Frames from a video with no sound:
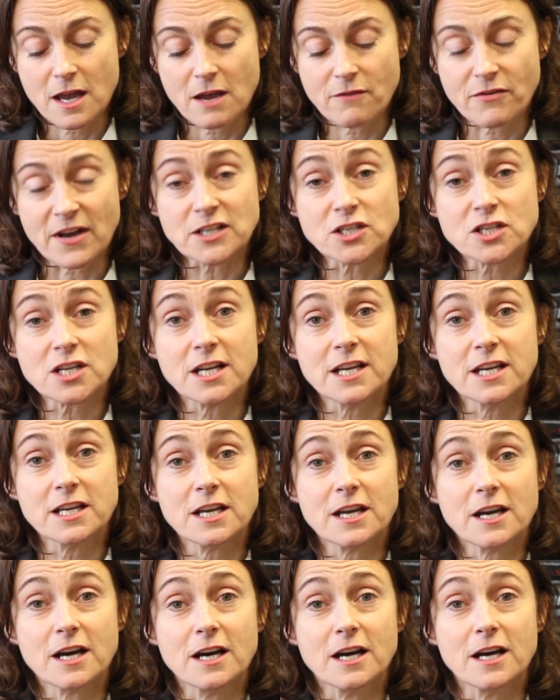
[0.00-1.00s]

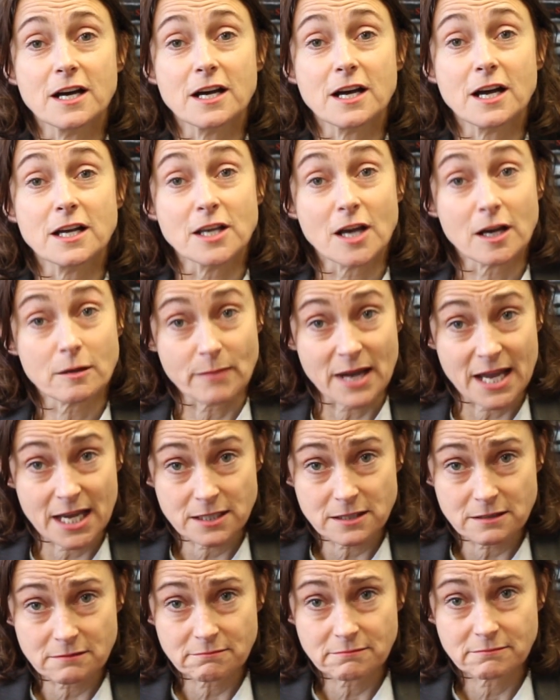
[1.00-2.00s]
eventually uh, a young
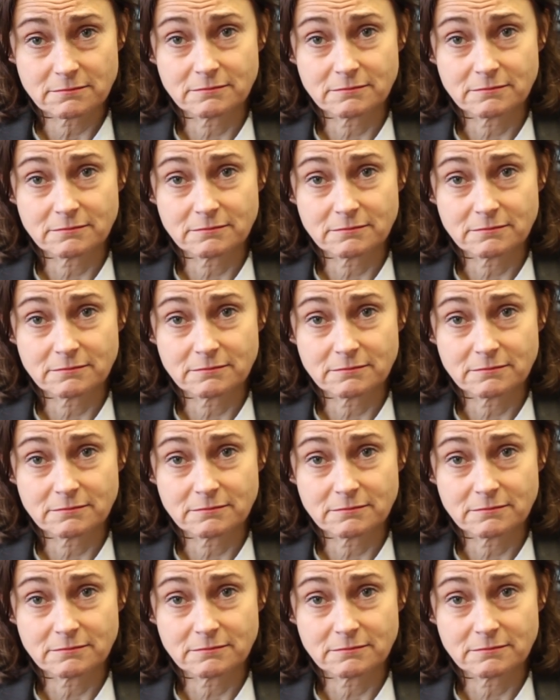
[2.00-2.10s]
man